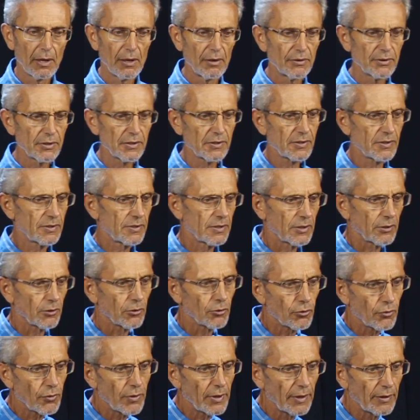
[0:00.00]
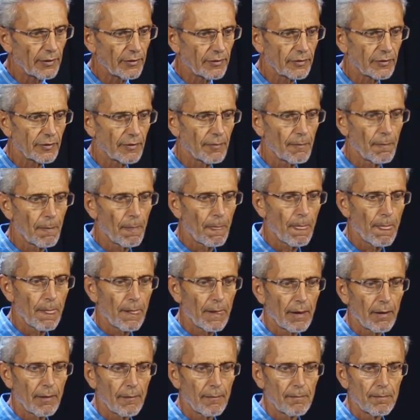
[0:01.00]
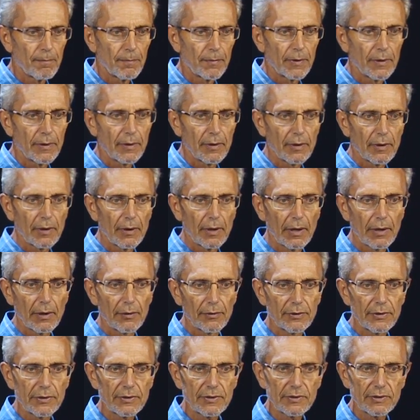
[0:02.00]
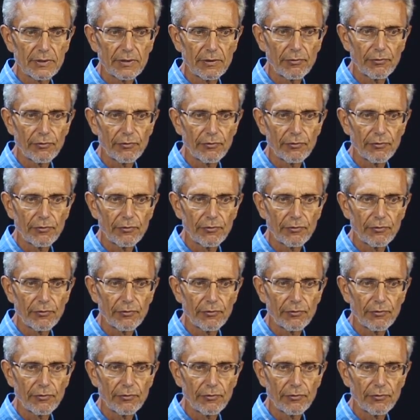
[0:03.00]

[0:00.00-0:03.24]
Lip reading: This is in Greece, this is in